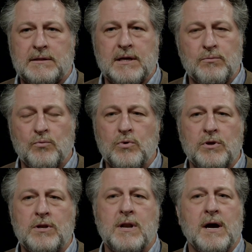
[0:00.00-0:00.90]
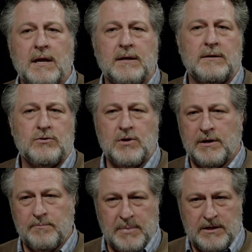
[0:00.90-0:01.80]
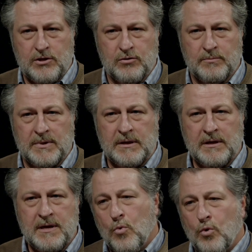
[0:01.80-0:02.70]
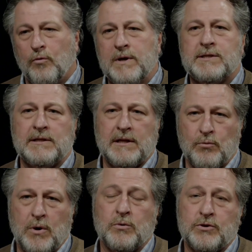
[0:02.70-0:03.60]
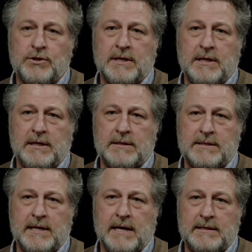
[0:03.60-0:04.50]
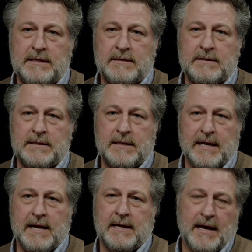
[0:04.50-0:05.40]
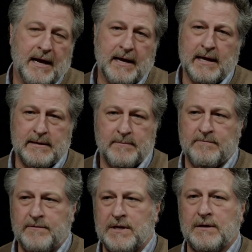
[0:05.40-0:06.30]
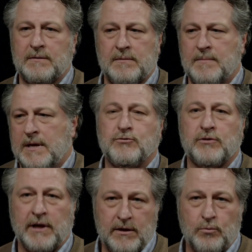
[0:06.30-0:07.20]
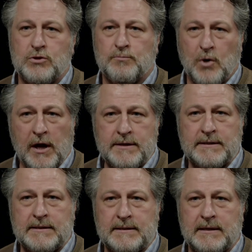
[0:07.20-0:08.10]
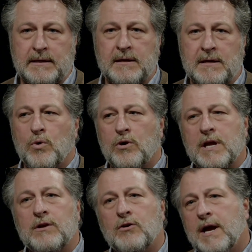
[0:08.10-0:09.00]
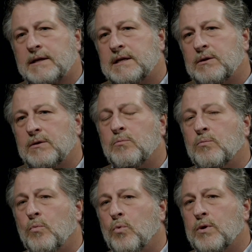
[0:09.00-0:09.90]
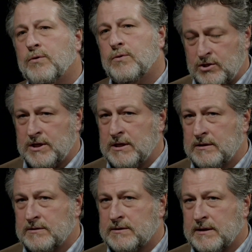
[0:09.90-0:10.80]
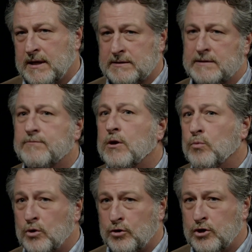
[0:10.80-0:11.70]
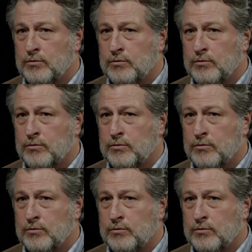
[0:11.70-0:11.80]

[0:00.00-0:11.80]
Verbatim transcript: that they would not try to be human. More recently, what we're seeing is the idea that AI, via natural language processing, we're interacting with machines as if they were